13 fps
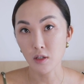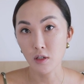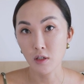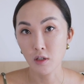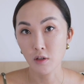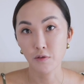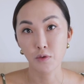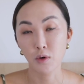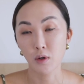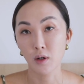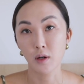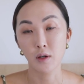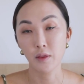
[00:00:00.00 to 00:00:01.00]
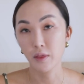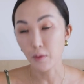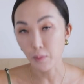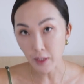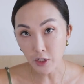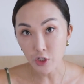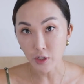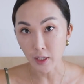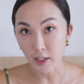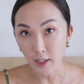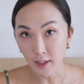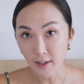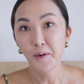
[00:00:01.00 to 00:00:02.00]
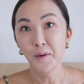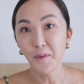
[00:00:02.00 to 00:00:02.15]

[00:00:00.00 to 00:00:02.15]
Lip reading: to for the week straight,